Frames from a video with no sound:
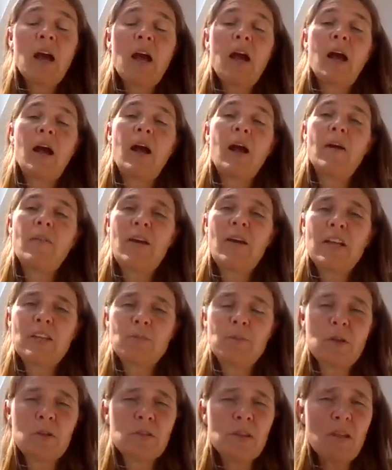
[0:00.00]
That's
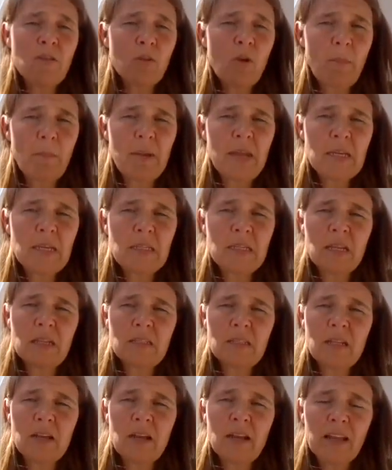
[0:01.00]
because I've got
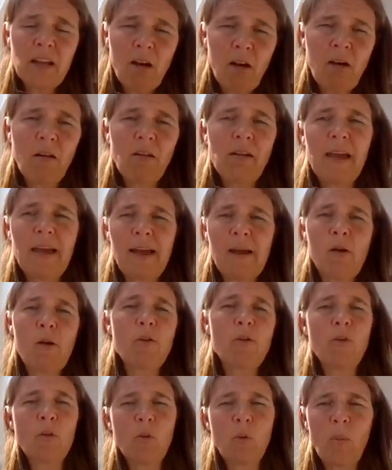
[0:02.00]
meetings that I can't get out
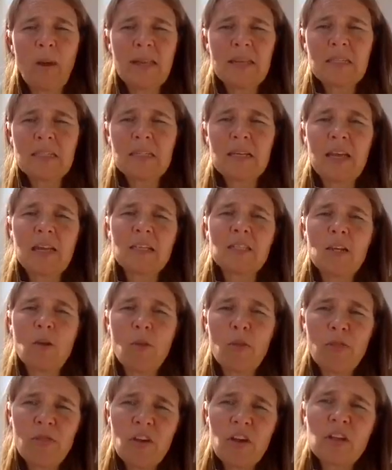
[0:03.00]
of on a Wednesday. So
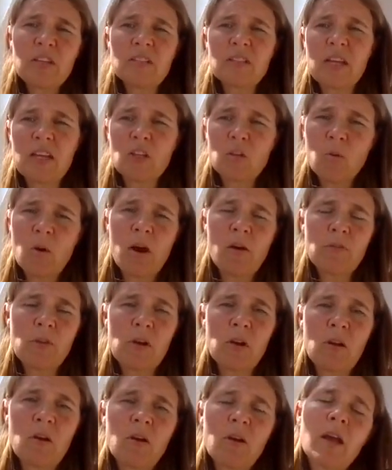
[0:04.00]
Thursday, 12
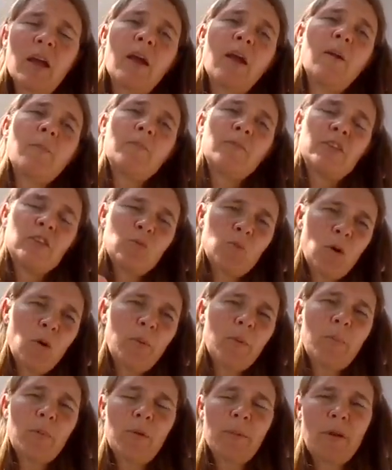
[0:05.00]
o'clock, this will
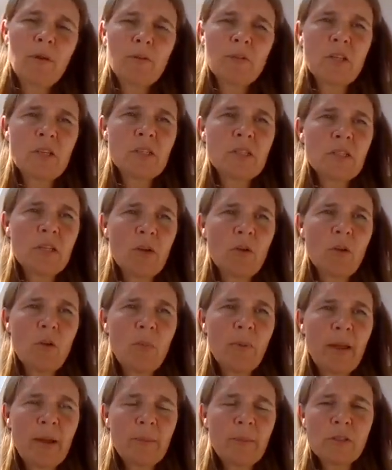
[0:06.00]
be promoted, so you'll
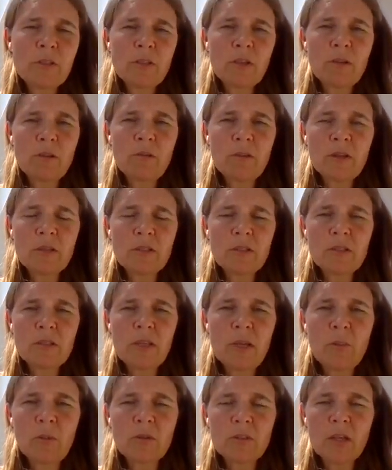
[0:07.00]
be able to
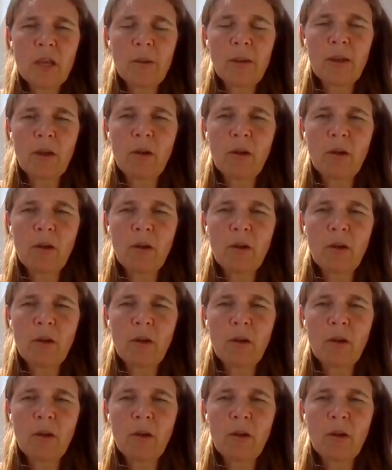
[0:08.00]
see what's going